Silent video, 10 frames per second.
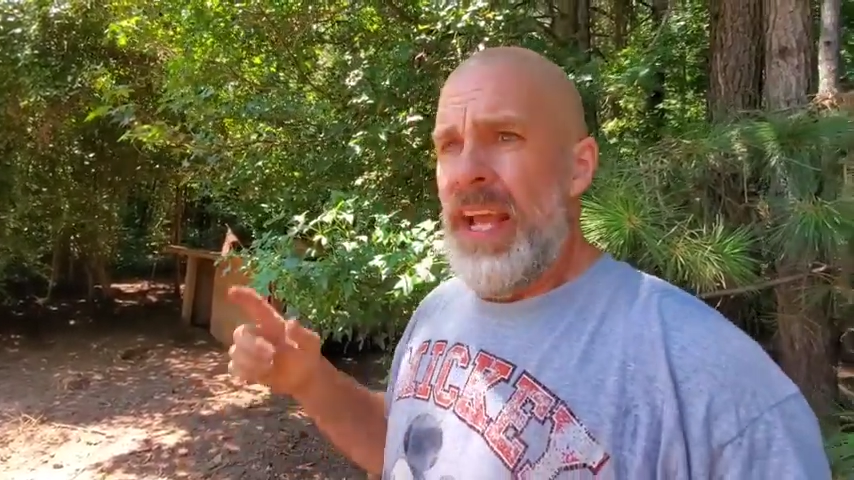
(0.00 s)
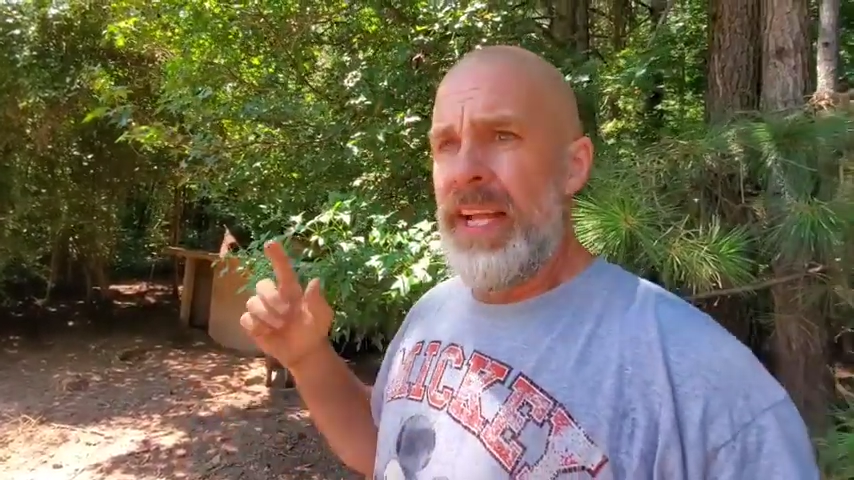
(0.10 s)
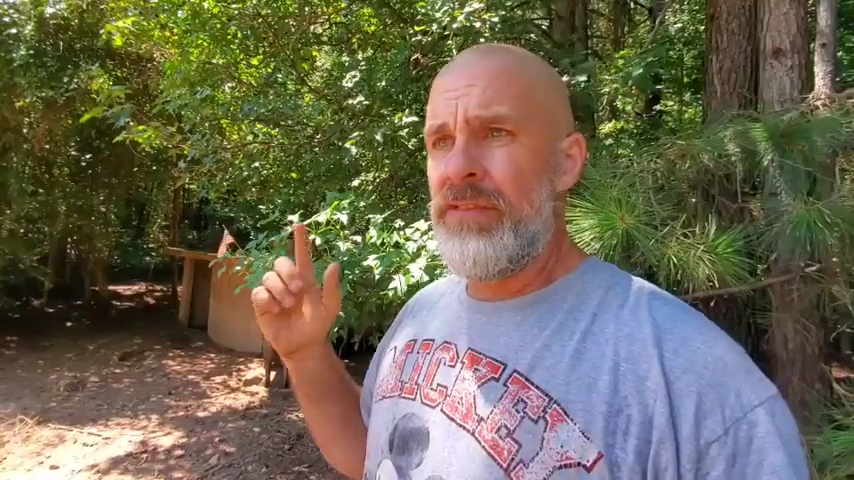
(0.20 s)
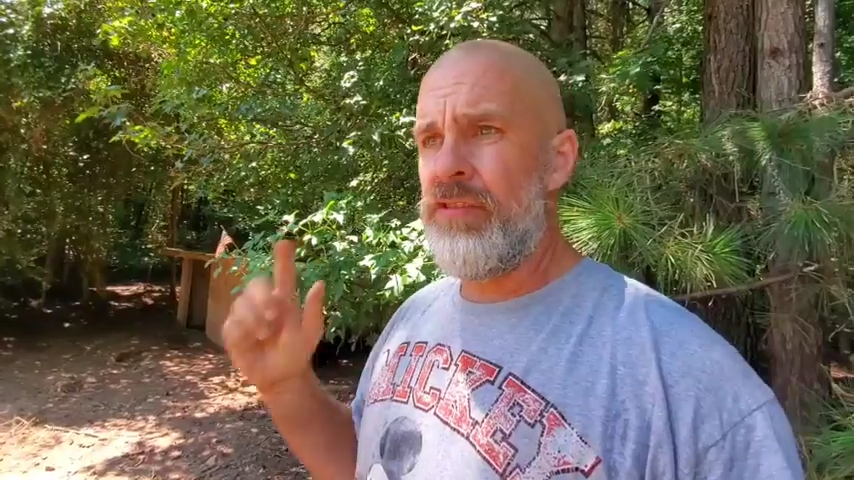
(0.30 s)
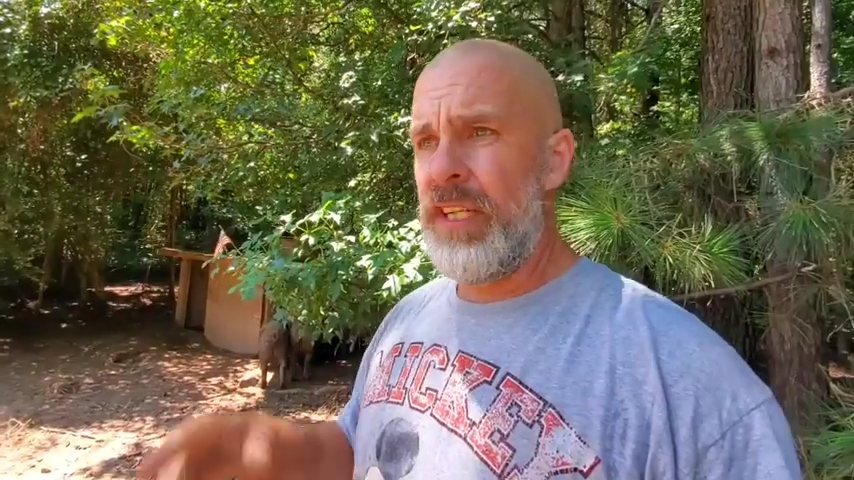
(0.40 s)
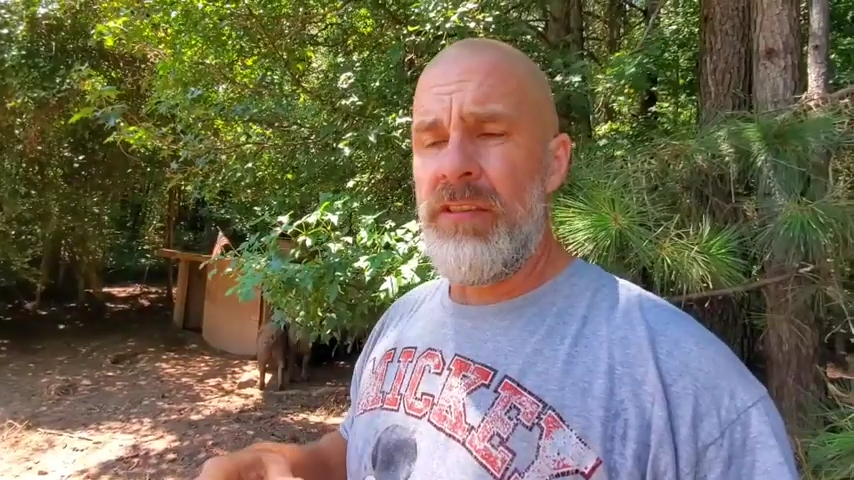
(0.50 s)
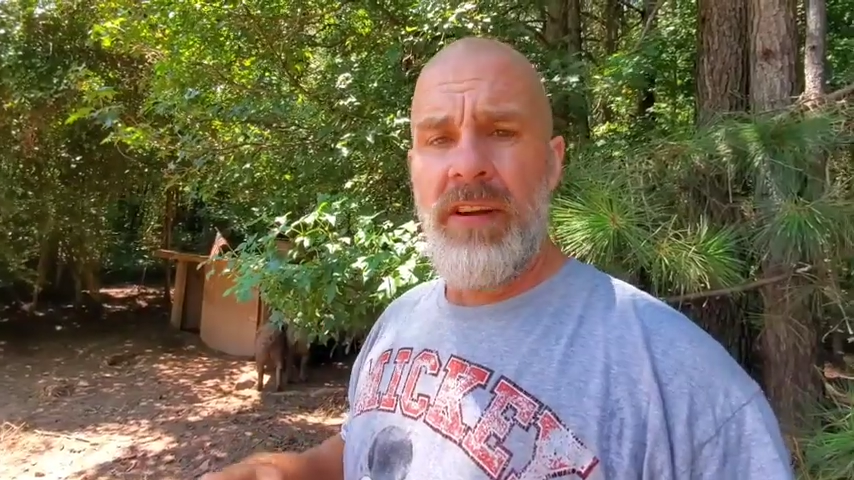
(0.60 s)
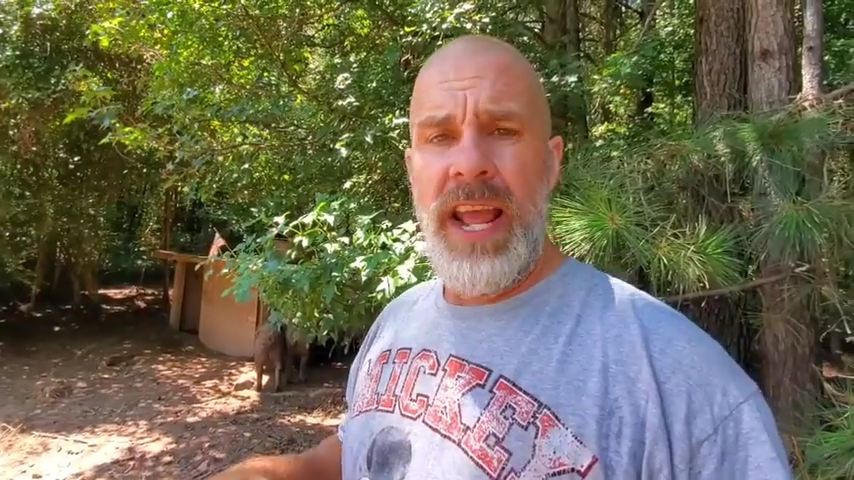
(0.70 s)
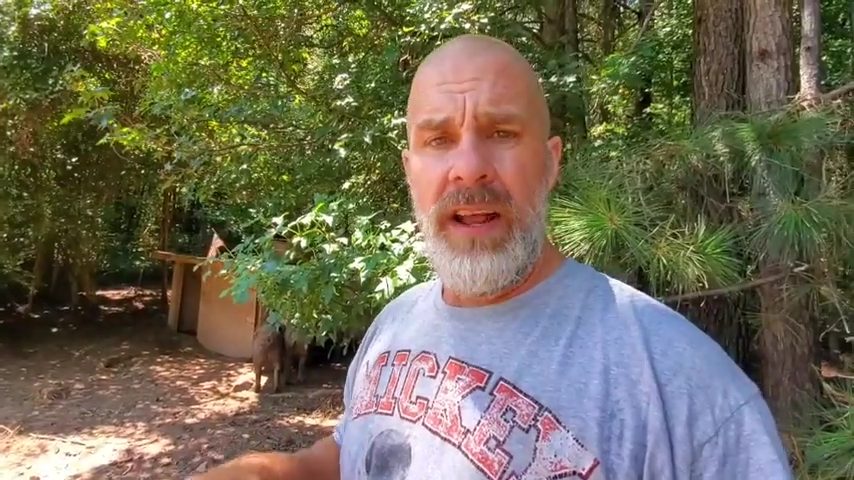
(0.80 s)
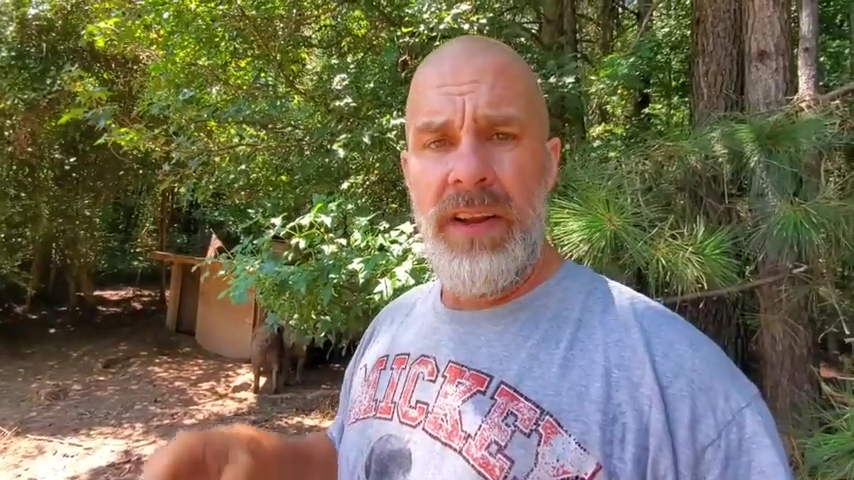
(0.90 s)
And stick
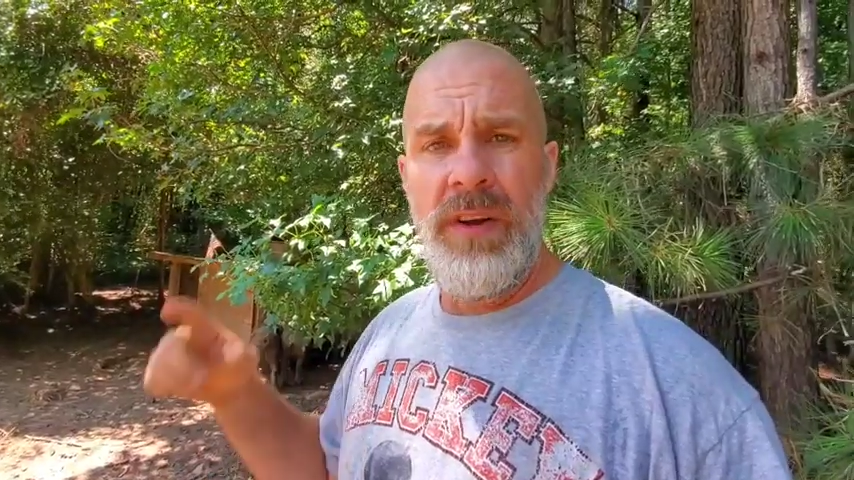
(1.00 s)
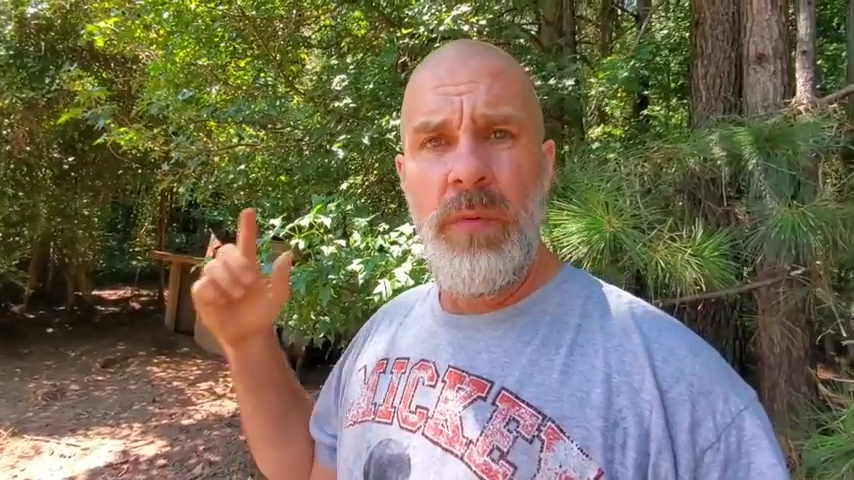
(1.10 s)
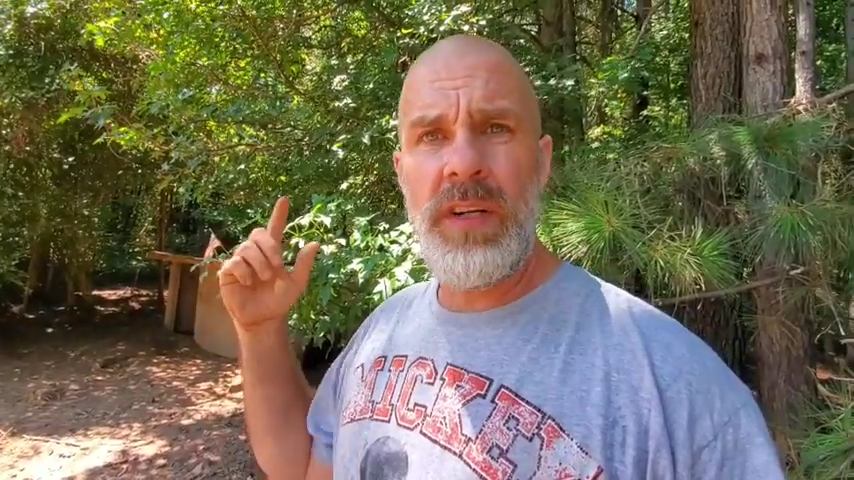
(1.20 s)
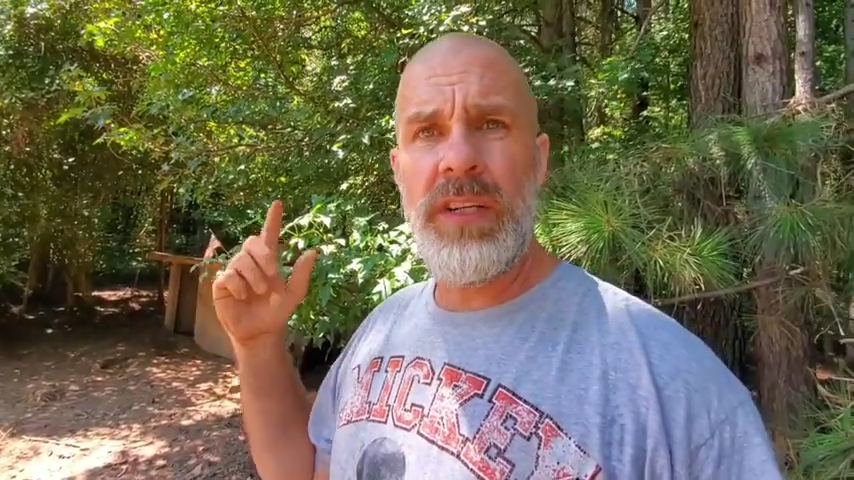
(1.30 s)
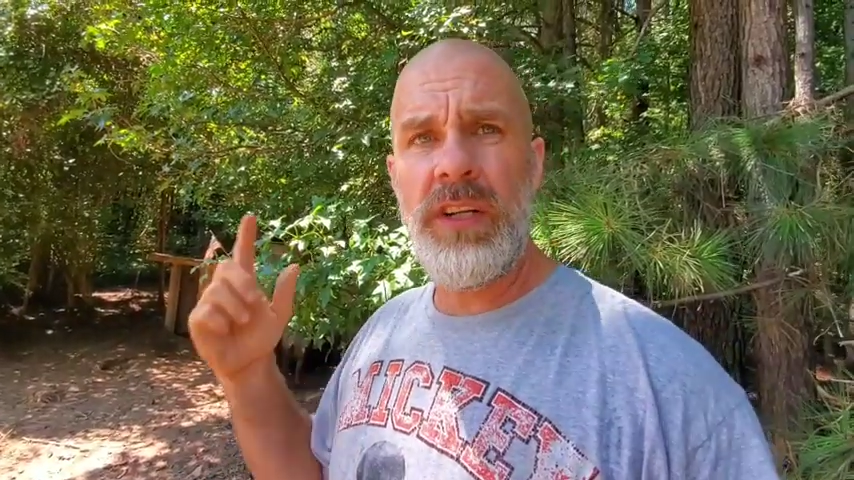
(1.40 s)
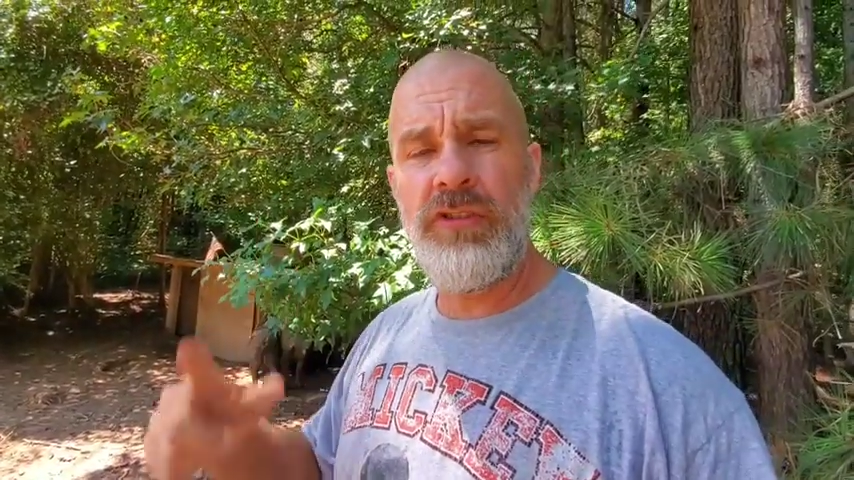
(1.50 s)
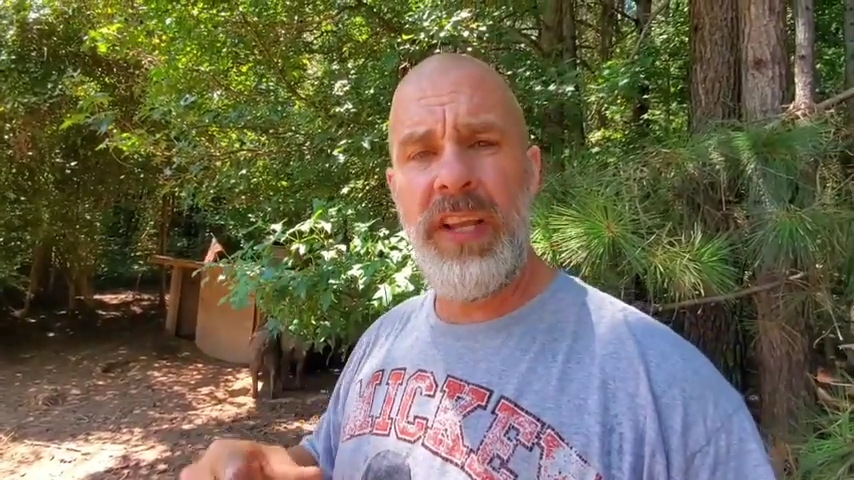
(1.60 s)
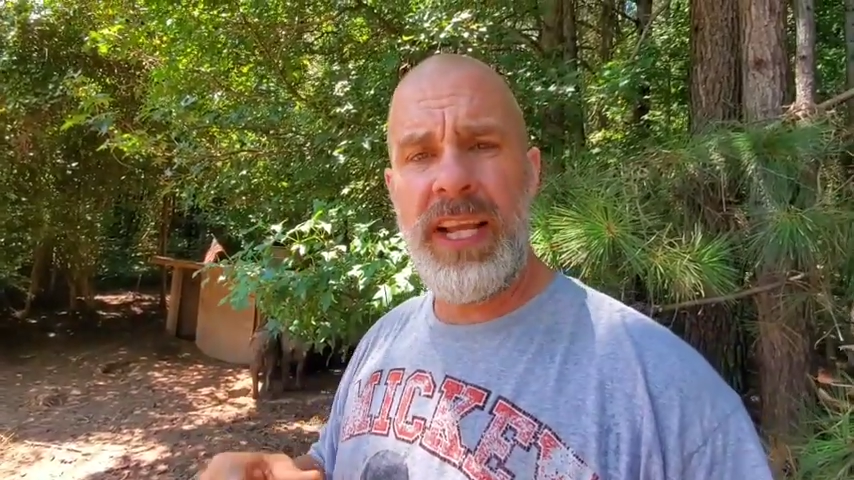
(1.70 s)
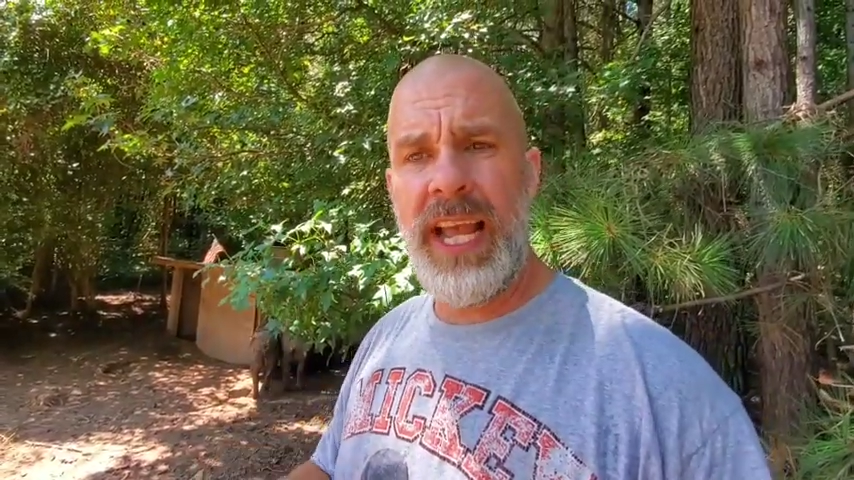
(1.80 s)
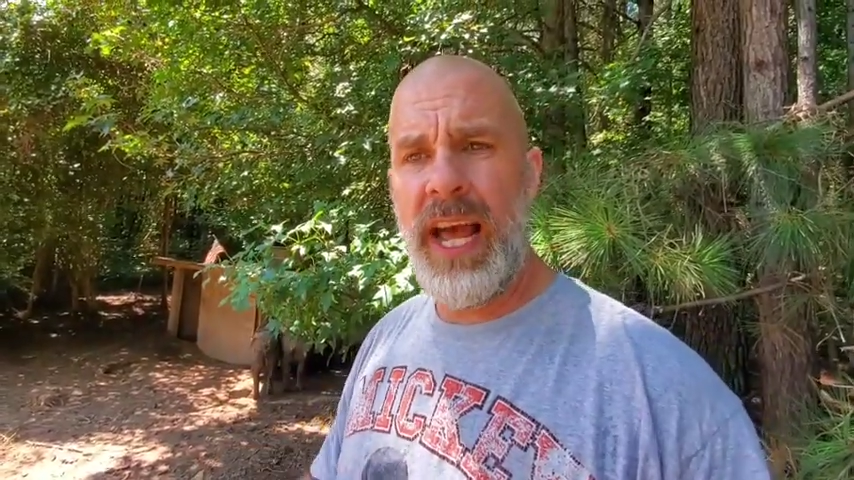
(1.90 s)
around. We're going to go
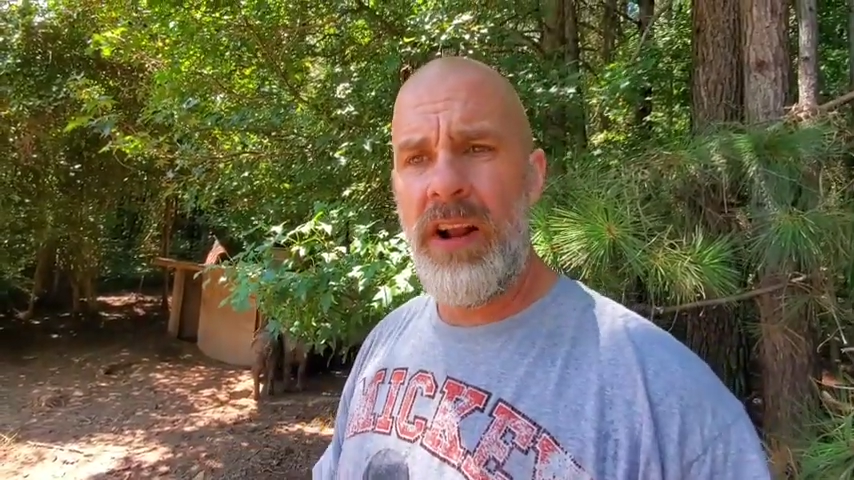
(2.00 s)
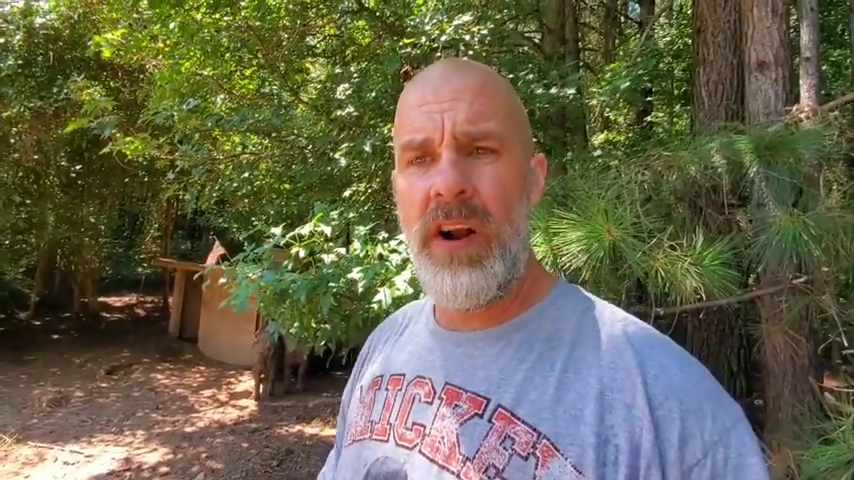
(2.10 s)
check out